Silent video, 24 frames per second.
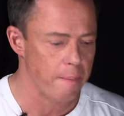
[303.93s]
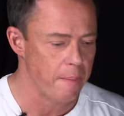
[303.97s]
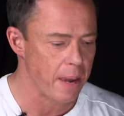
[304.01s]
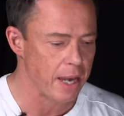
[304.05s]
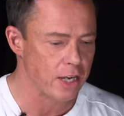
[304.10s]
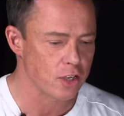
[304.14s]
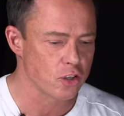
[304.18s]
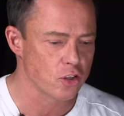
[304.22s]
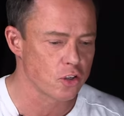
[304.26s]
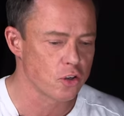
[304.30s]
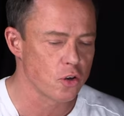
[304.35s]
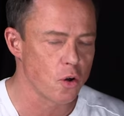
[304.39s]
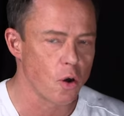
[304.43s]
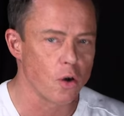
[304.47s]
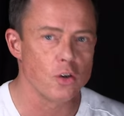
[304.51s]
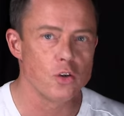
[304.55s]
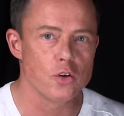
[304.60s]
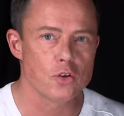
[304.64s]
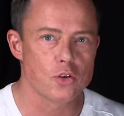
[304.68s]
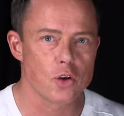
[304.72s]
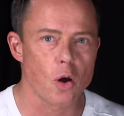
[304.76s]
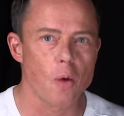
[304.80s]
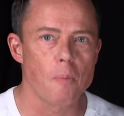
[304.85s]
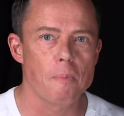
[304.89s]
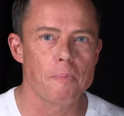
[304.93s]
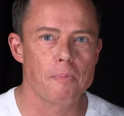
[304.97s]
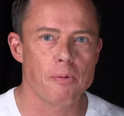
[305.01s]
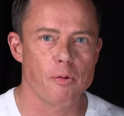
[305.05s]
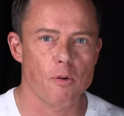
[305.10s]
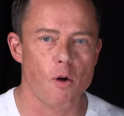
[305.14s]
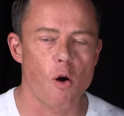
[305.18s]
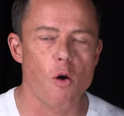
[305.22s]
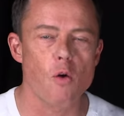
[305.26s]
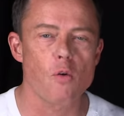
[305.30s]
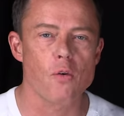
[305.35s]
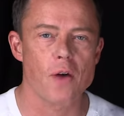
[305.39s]
Make sure you don't
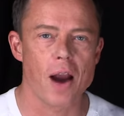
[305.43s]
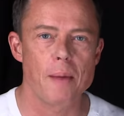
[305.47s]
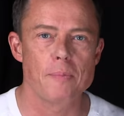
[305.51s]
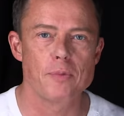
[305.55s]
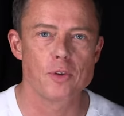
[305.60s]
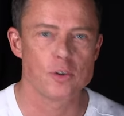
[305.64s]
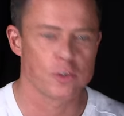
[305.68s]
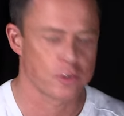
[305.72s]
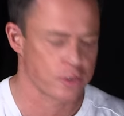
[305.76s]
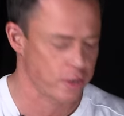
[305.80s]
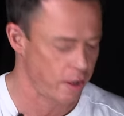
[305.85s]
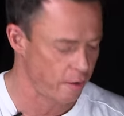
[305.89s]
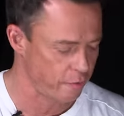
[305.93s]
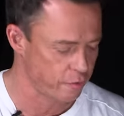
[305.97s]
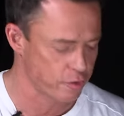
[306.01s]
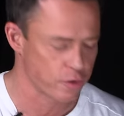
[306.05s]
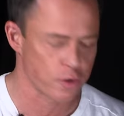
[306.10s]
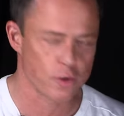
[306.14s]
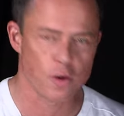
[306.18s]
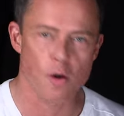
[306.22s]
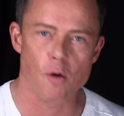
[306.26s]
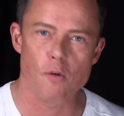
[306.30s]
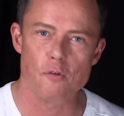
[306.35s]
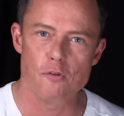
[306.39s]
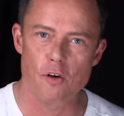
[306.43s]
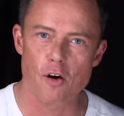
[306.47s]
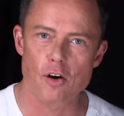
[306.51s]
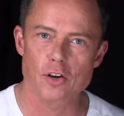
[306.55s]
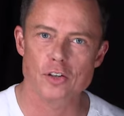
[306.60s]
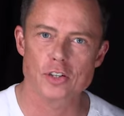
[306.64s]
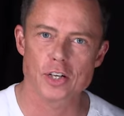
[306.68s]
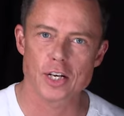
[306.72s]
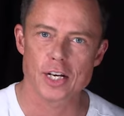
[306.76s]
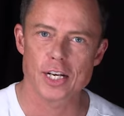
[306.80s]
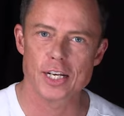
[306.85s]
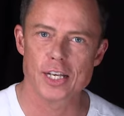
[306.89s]
program yourself to go
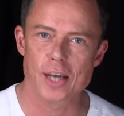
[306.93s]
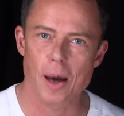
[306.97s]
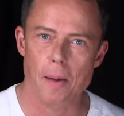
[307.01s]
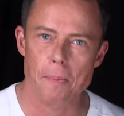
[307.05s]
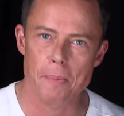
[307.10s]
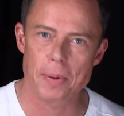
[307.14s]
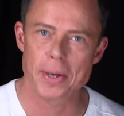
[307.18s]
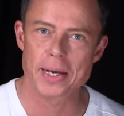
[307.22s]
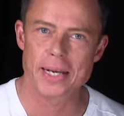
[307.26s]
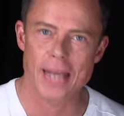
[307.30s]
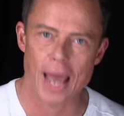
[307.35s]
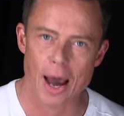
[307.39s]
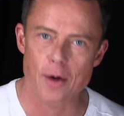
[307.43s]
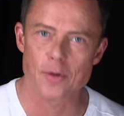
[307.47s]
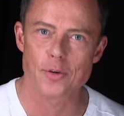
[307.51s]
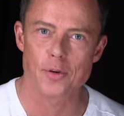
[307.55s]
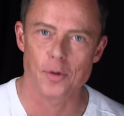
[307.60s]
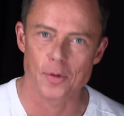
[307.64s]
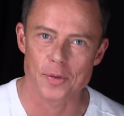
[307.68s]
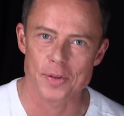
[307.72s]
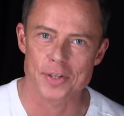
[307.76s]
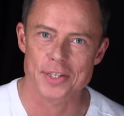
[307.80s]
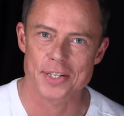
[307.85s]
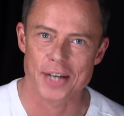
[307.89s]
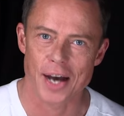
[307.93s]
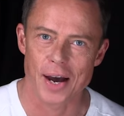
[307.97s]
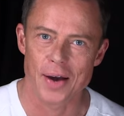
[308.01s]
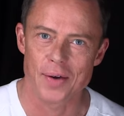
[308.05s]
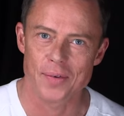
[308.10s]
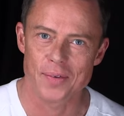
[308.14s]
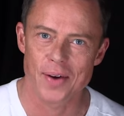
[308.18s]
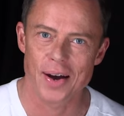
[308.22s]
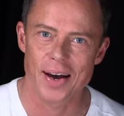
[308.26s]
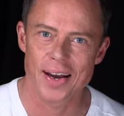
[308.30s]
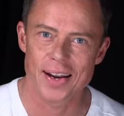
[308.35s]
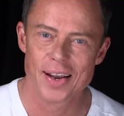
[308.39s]
vertically up and down all the
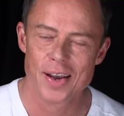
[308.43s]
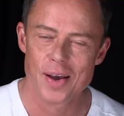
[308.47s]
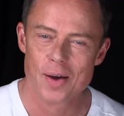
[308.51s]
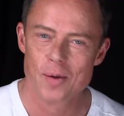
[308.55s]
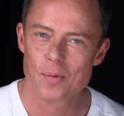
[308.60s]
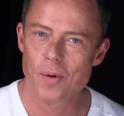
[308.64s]
time, right?